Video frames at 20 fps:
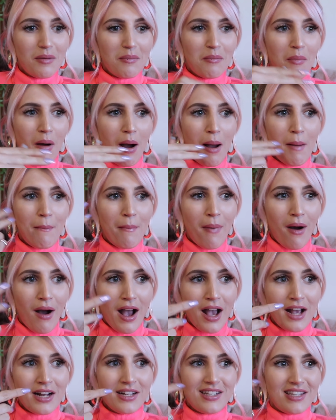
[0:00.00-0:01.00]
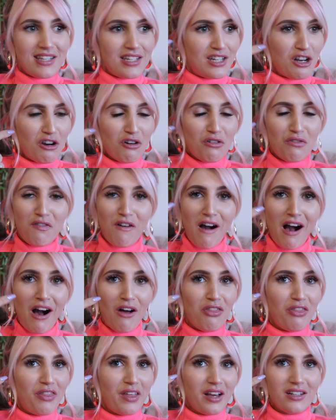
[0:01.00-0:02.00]
my mind still
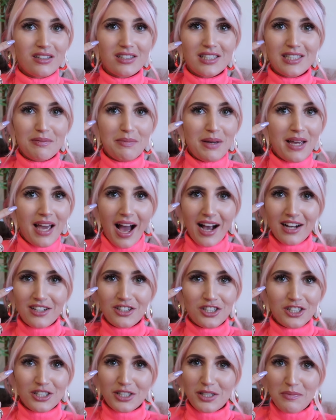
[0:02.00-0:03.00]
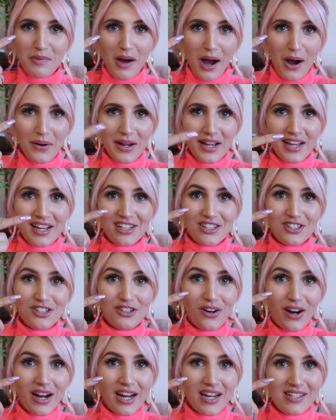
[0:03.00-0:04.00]
found things to be anxious about. It is
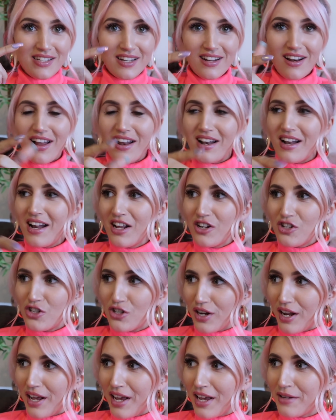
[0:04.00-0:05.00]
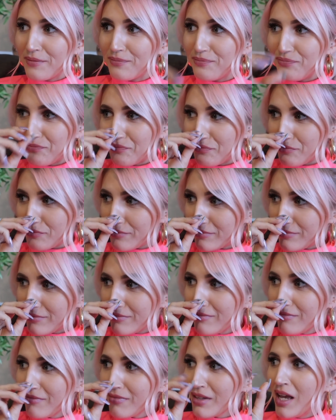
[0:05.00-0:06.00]
crazy. Like, literally,
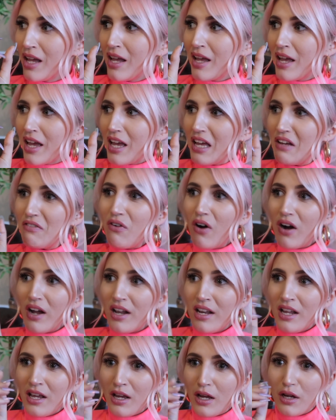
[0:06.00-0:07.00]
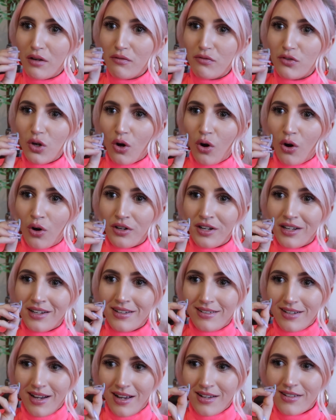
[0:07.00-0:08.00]
if I lived on a
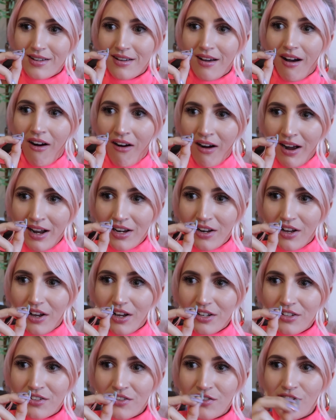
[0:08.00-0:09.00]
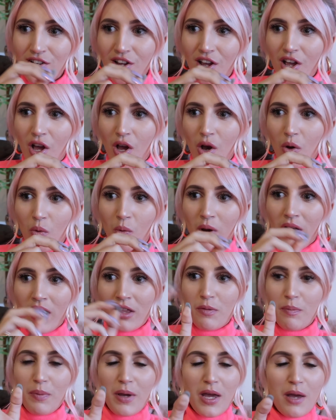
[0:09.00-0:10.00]
desert island
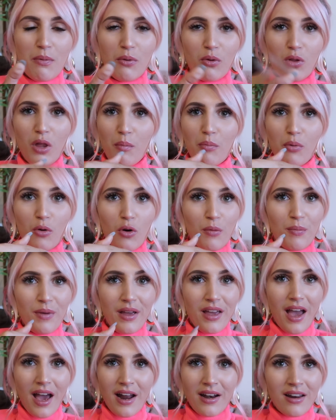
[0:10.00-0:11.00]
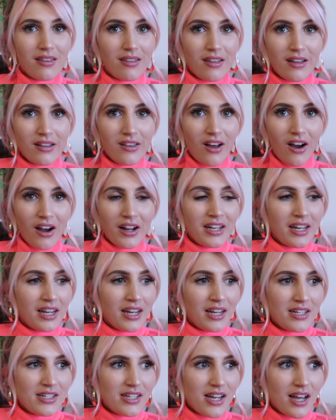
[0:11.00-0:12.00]
with people that brought me anything that I
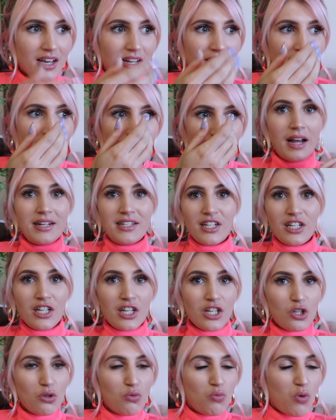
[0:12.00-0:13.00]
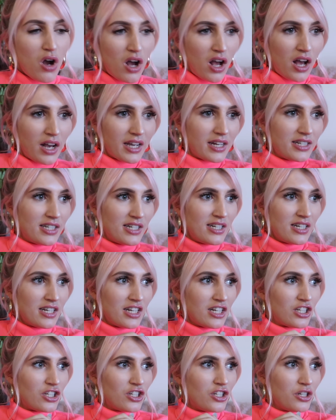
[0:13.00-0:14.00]
needed, I didn't need to work, I didn't
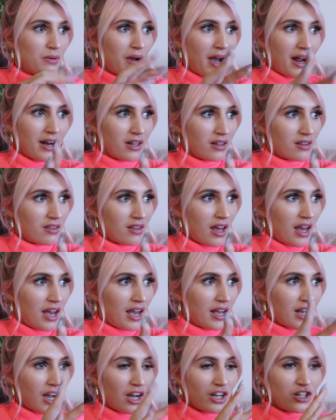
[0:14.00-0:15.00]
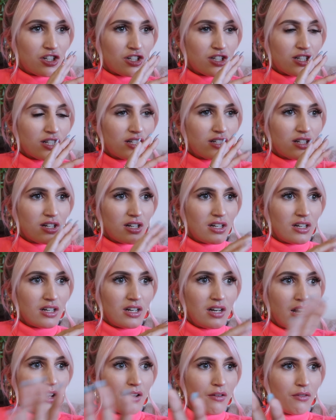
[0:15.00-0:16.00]
need to do anything, I just
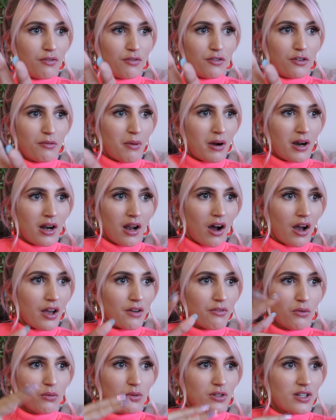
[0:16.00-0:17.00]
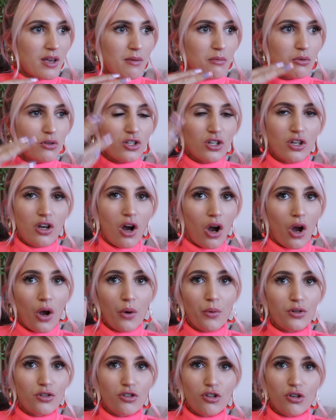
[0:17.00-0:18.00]
lived my life and was able to
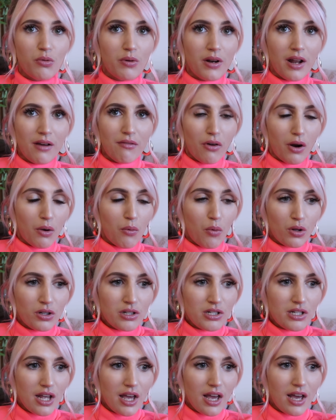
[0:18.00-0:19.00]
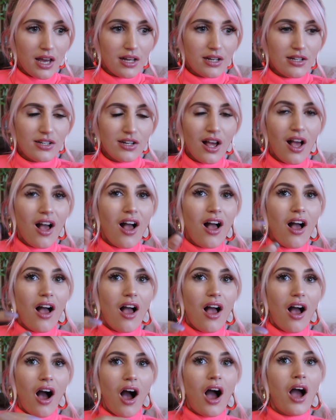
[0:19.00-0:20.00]
go and do whatever I wanted,
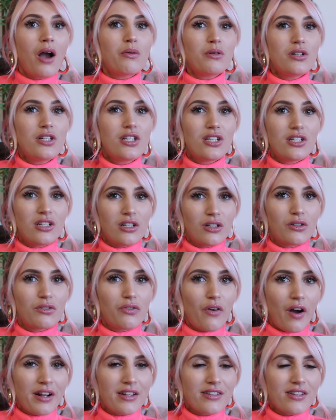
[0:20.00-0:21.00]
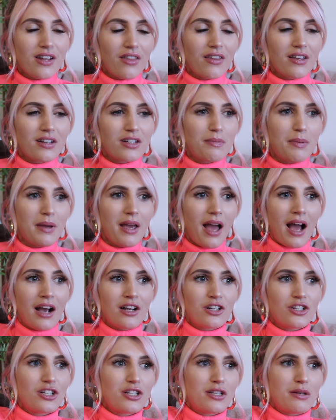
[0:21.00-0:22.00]
I would still find something to be
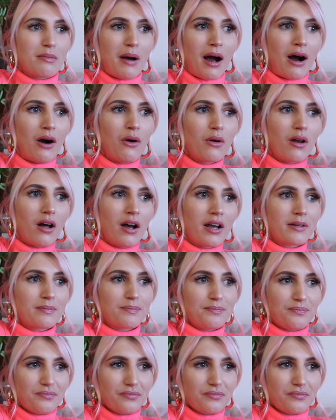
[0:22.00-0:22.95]
anxious about. Like,